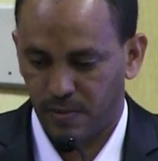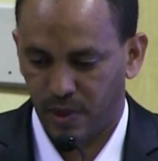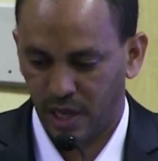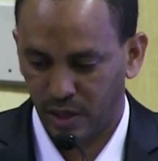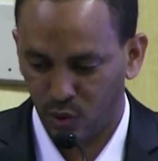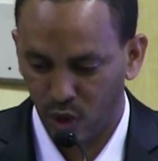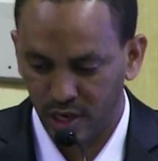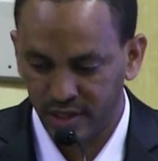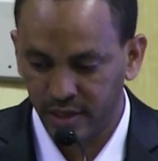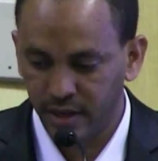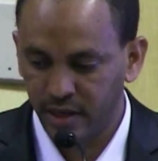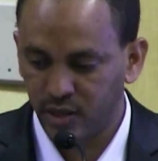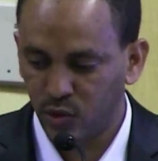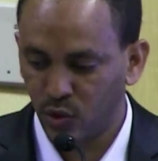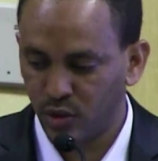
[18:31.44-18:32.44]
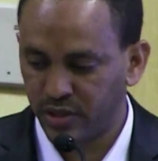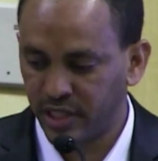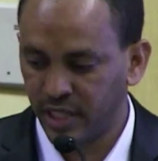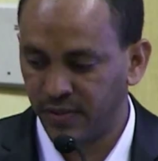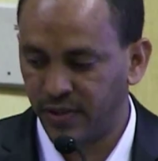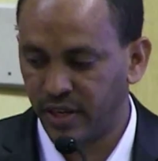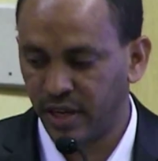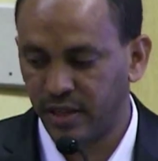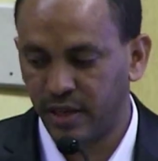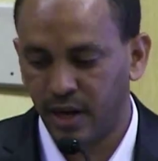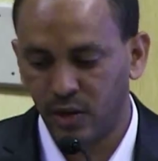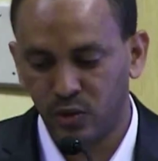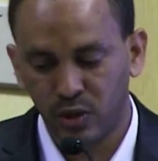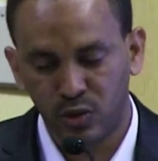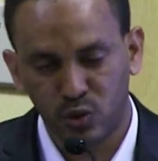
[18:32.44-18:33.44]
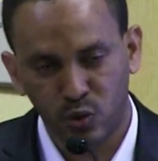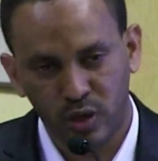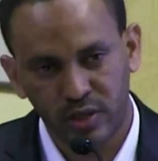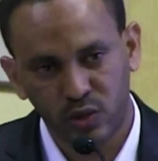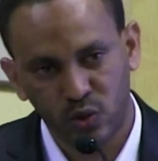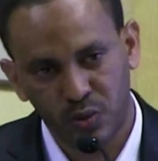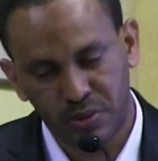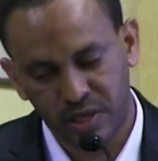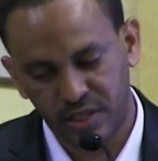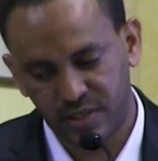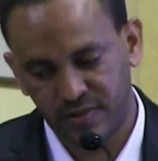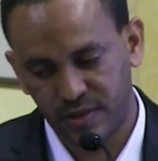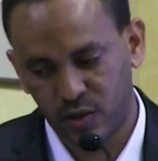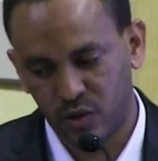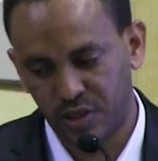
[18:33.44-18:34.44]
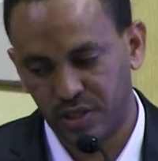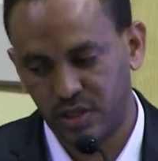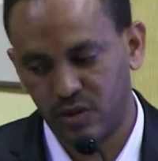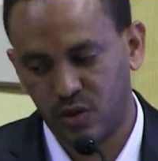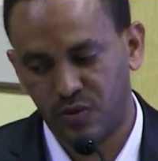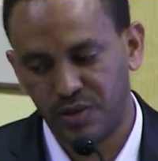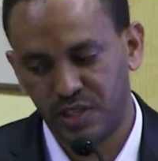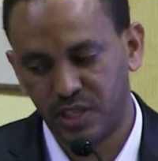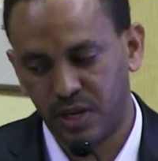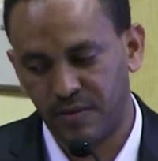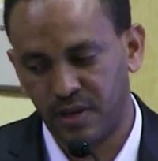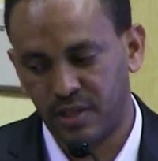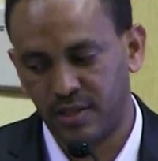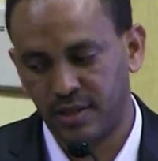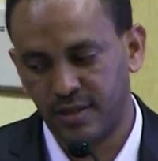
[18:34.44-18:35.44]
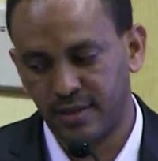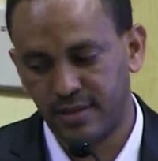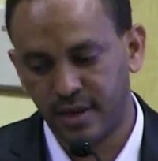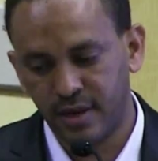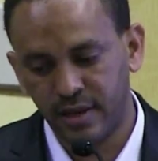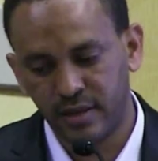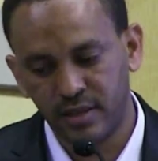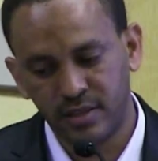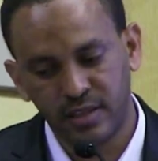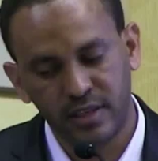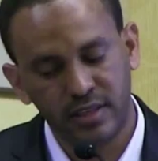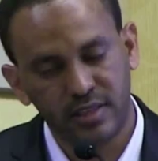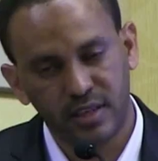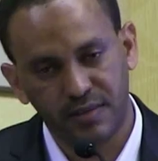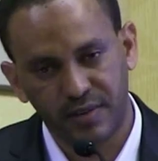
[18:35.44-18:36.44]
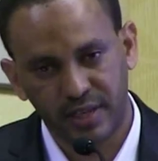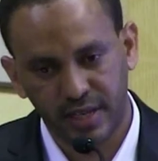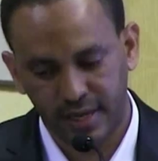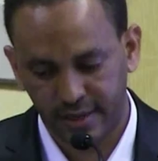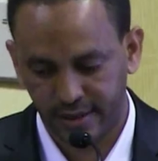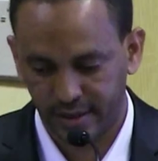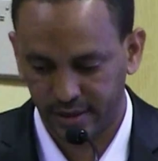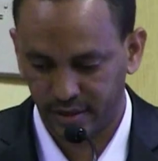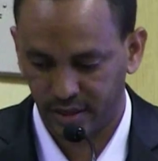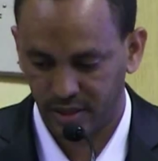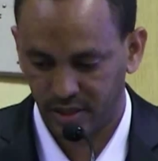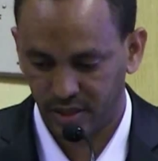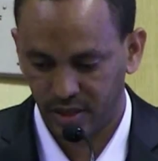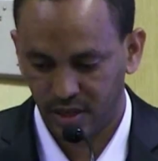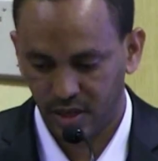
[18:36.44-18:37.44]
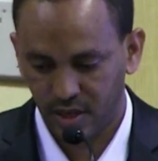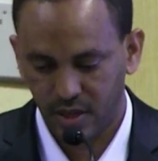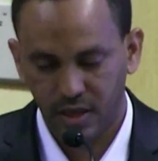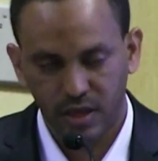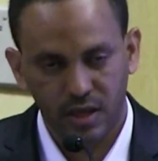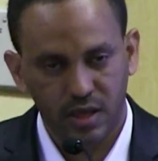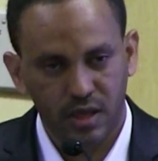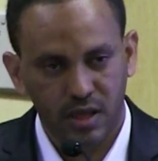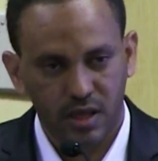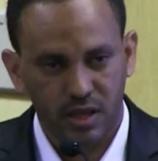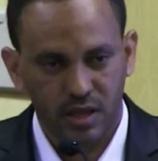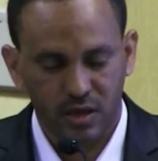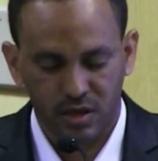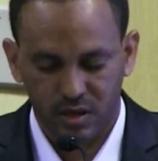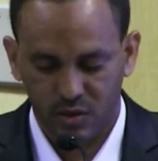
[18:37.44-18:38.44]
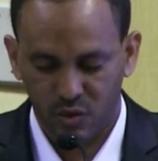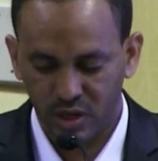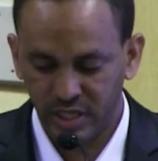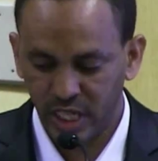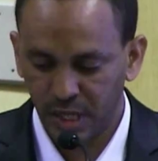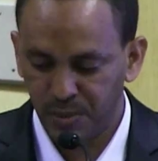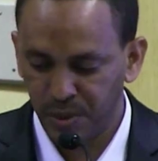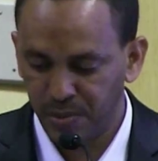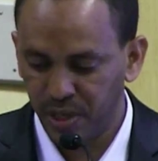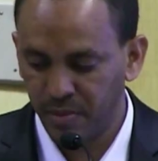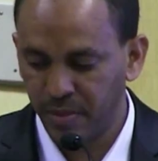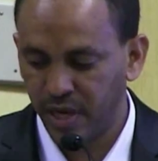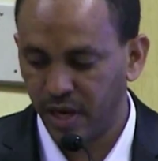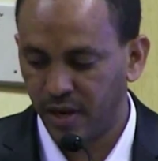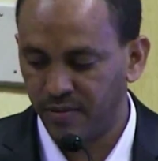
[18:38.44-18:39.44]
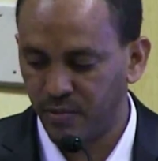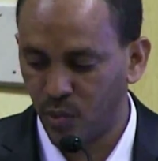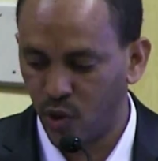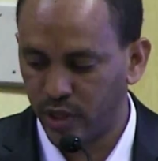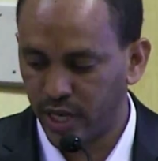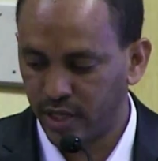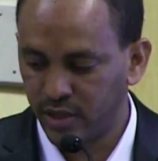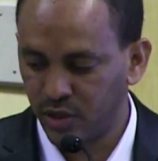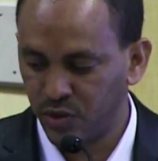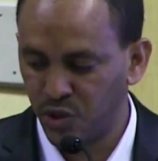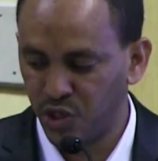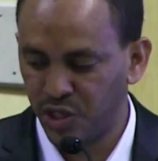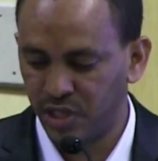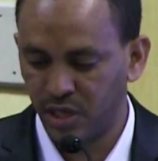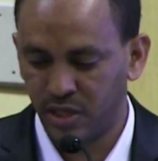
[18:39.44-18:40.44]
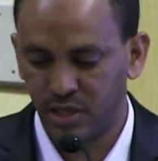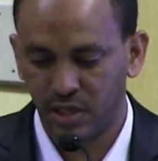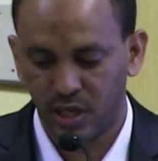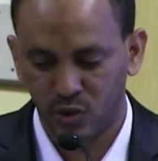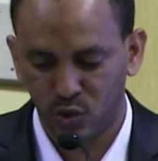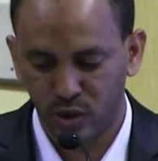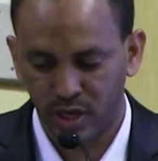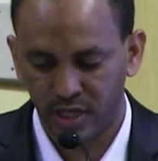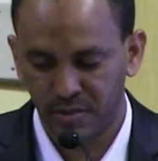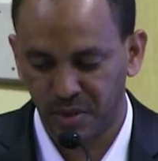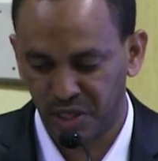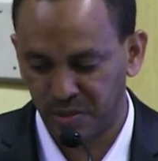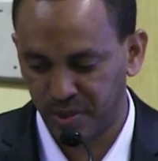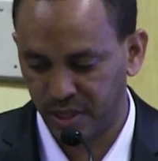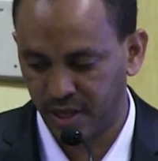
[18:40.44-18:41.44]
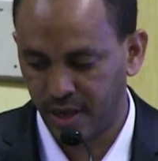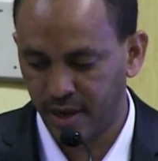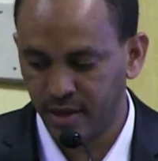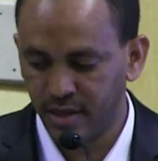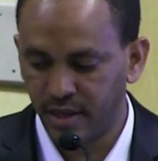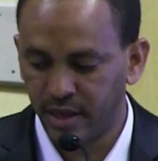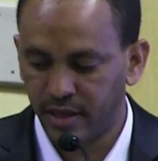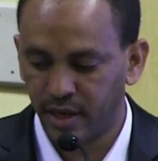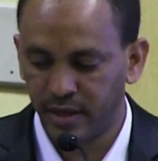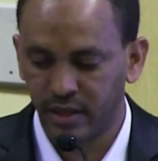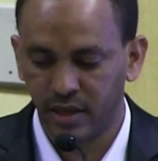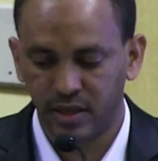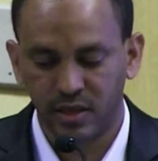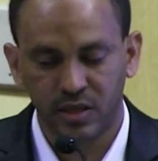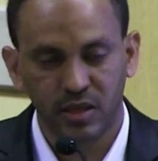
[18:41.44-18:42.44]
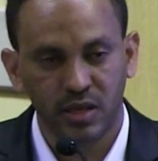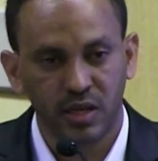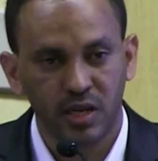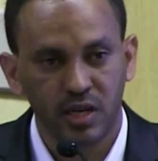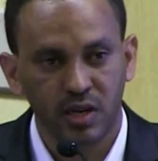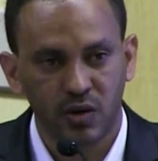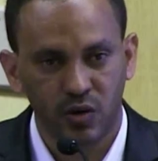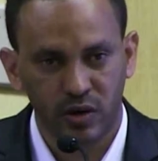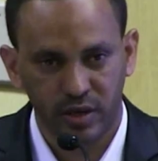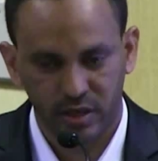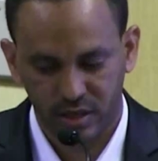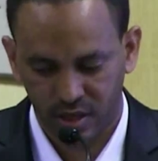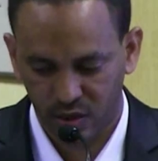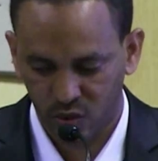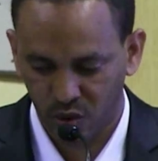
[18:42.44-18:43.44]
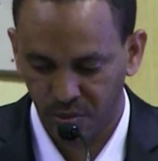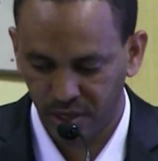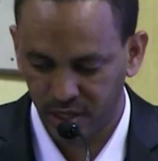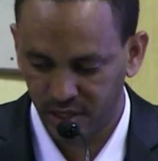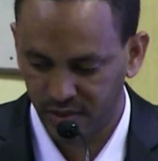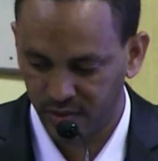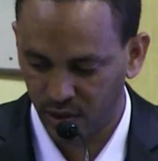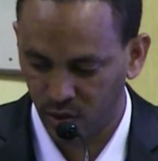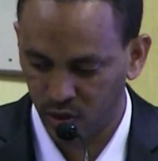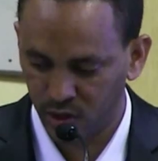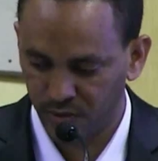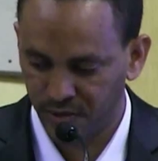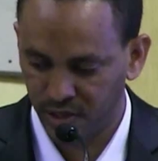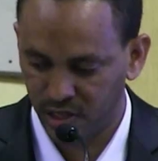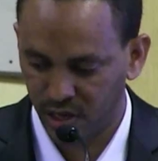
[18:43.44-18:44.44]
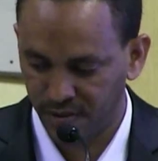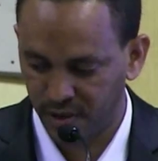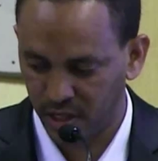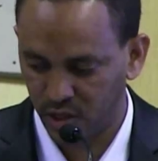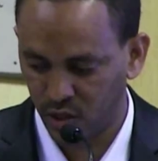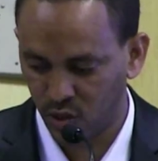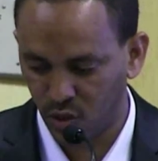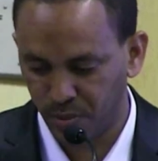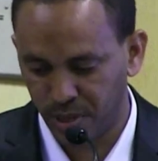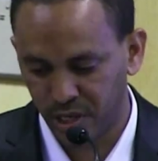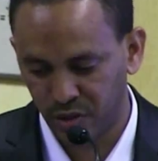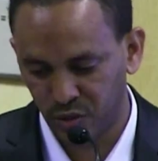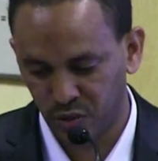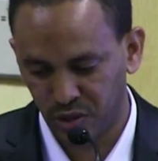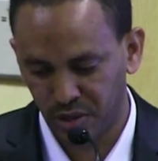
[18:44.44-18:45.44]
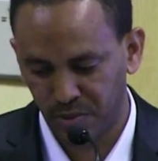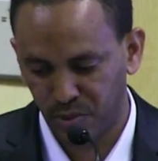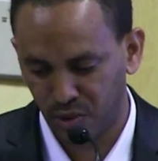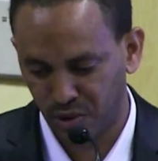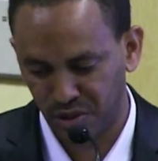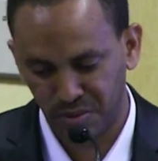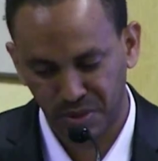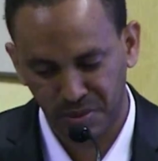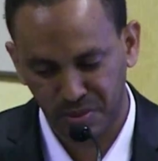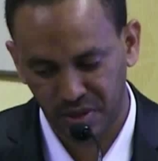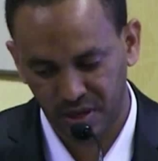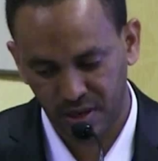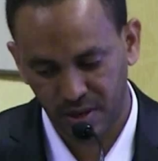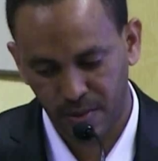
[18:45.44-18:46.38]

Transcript: And Wales index was significantly associated towards comprehensive knowledge of HIV/AIDS in the selected three East African countries. Wealthier people may have more access to education as well as mass media, hence they can get correct and comprehensive knowledge of HIV/AIDS in comparison to the poorest people.